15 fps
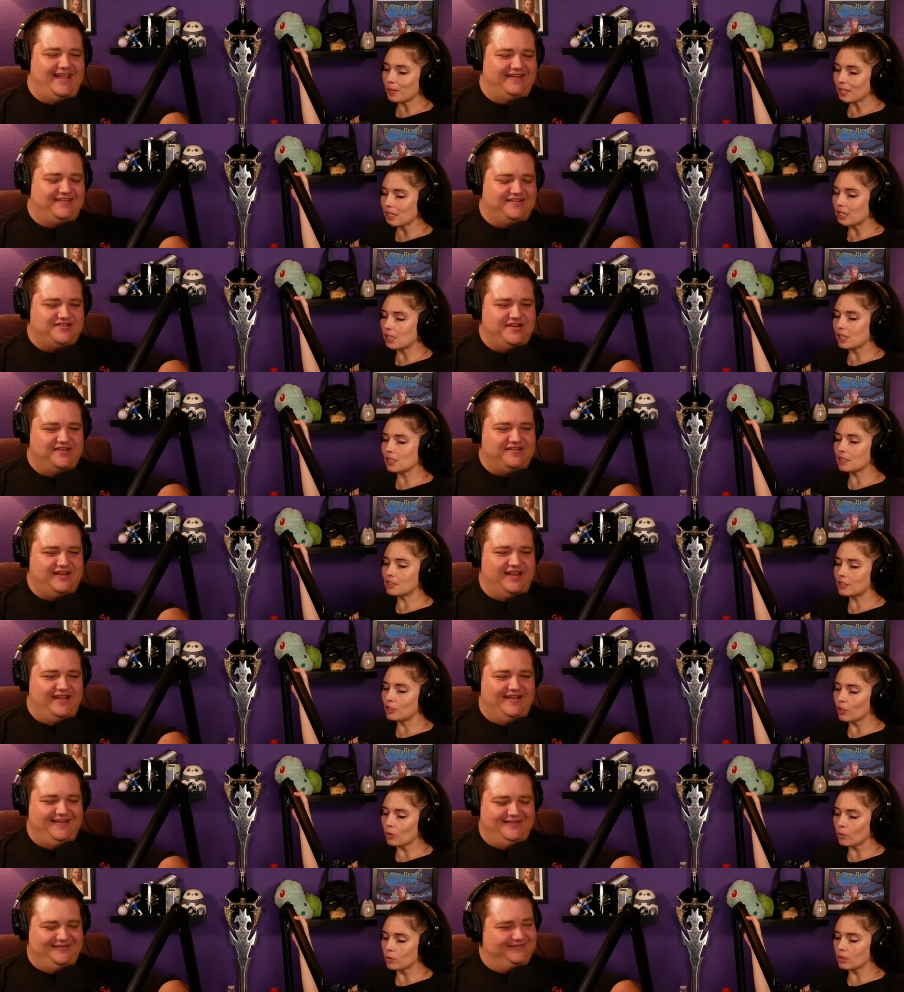Speaker 1: me it's he's just,
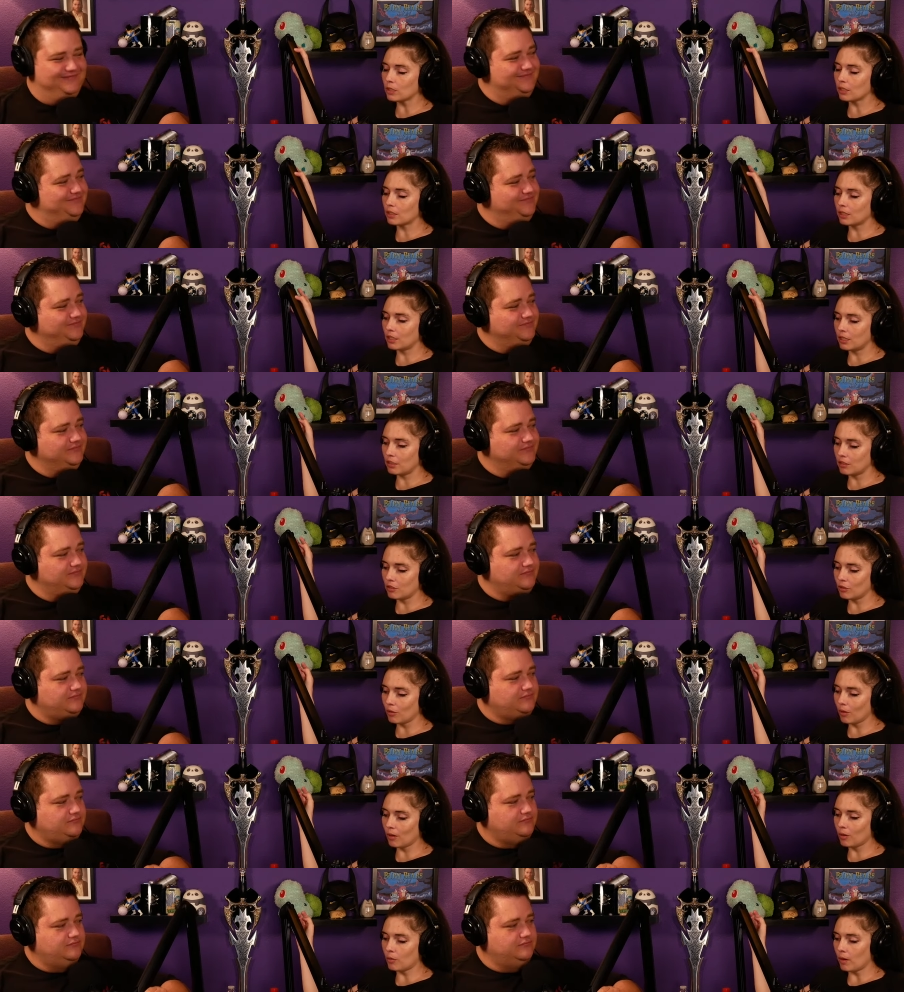
Speaker 2: your he's
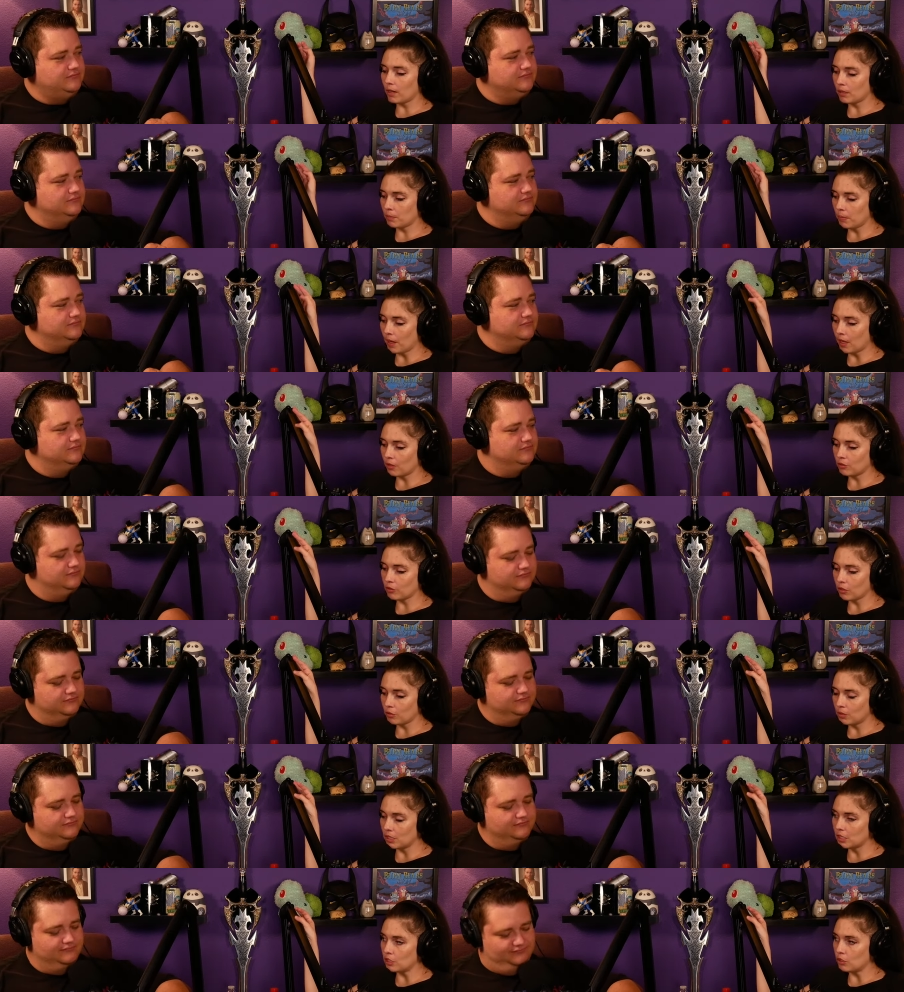your Gwyneth
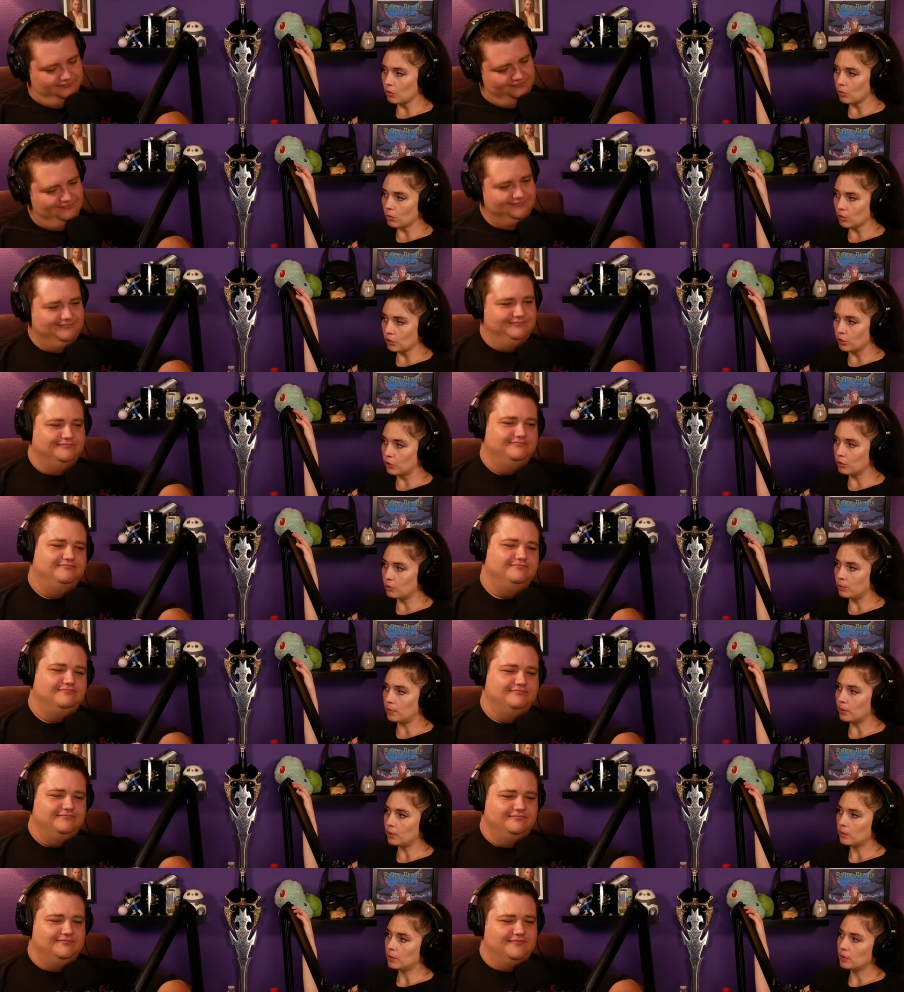Paltrow. He's your
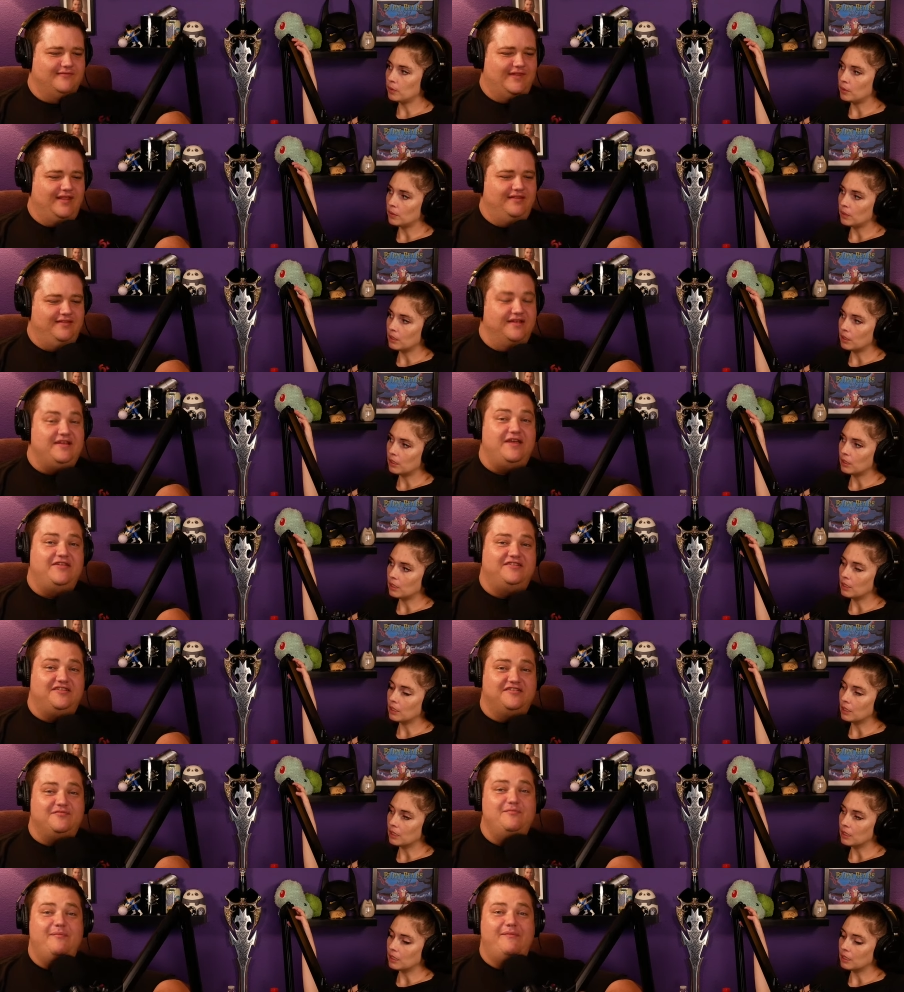goop
Speaker 1: yeah, this
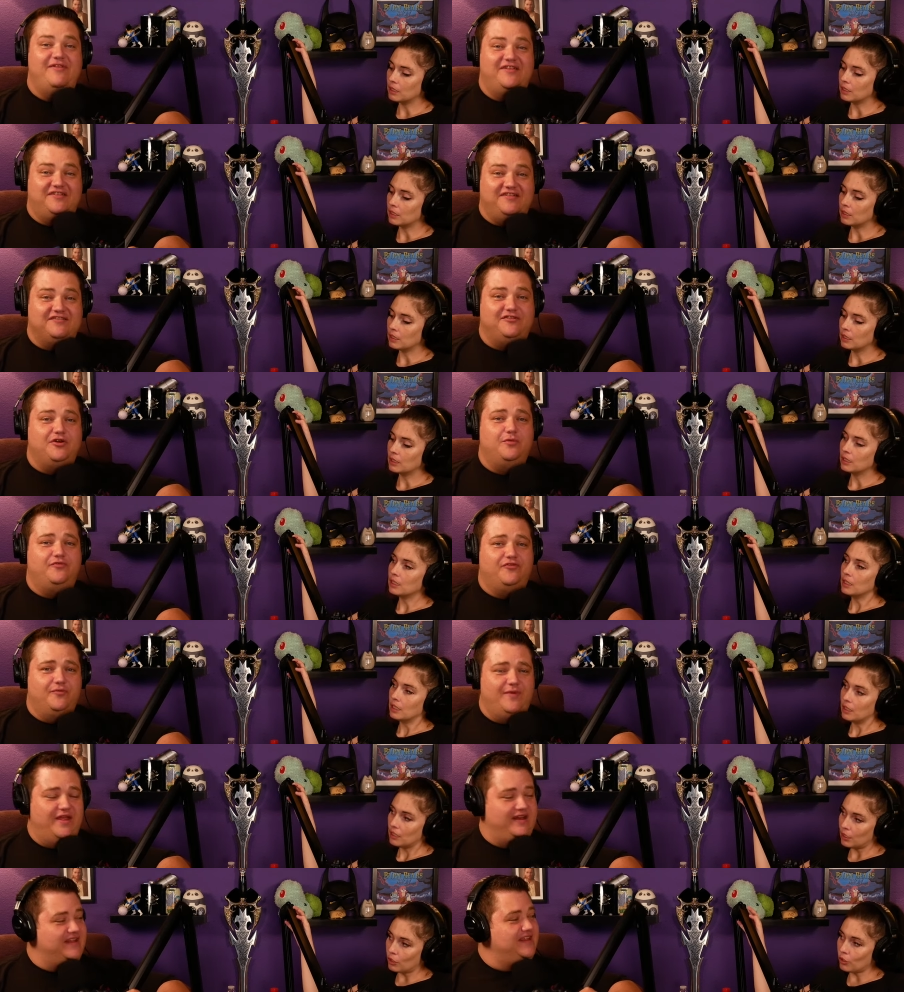is this is Goop for
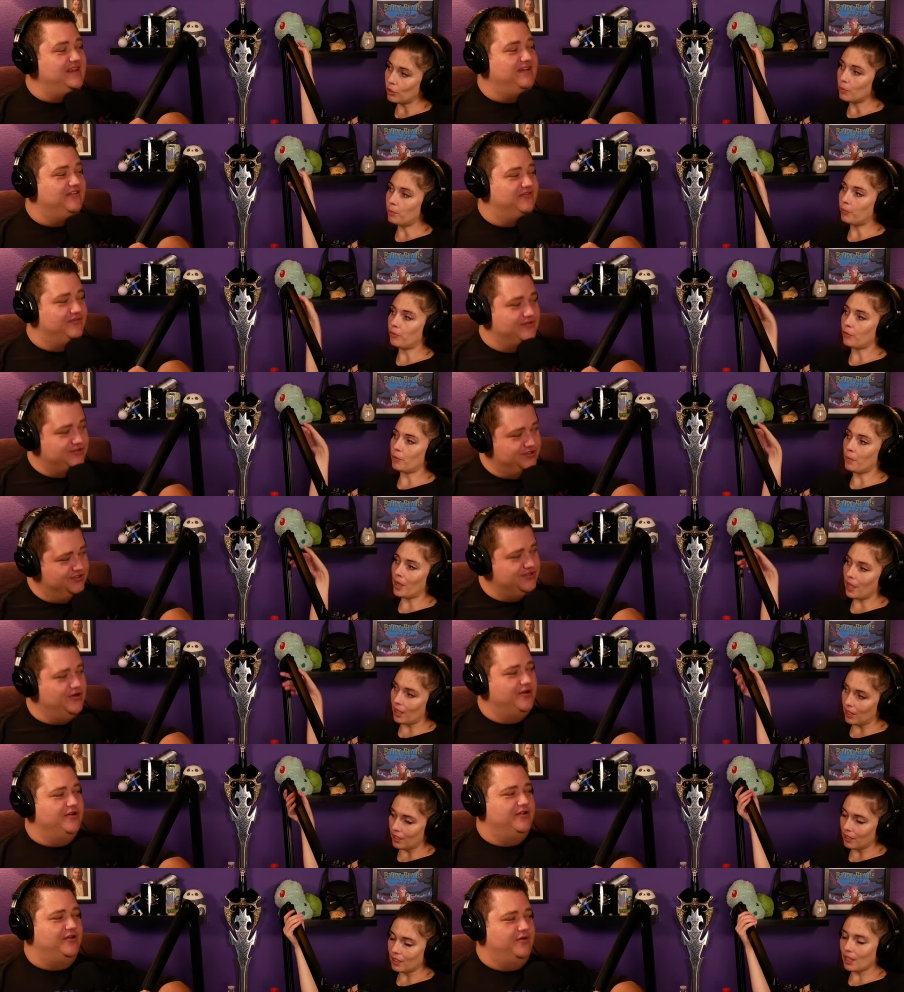Men. Goop he is for, for
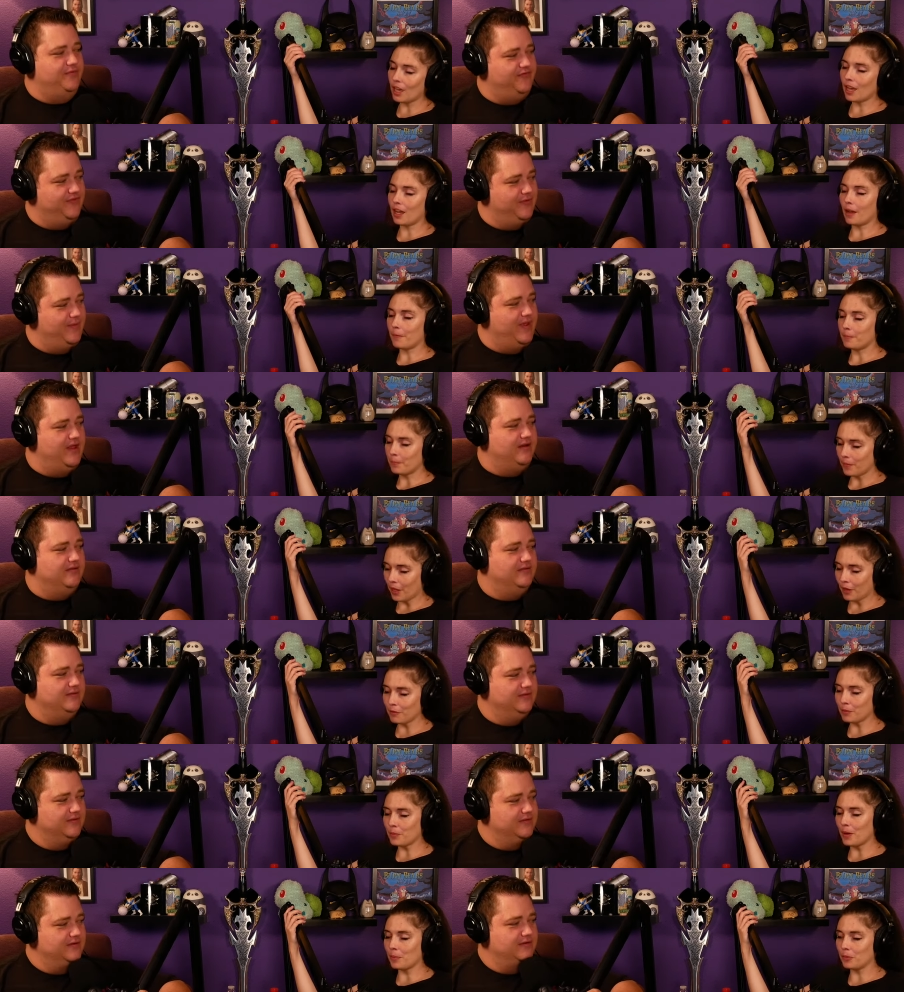sure Goop yeah, for Men. I
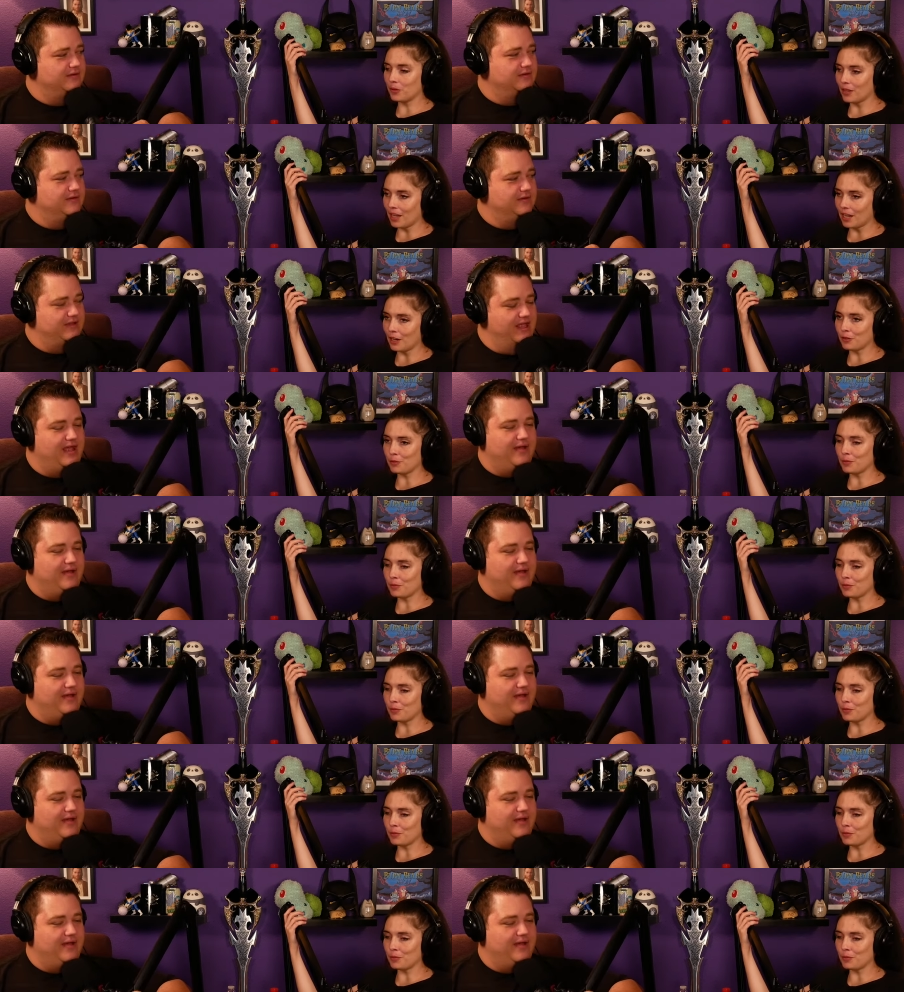
Speaker 2: remember that. I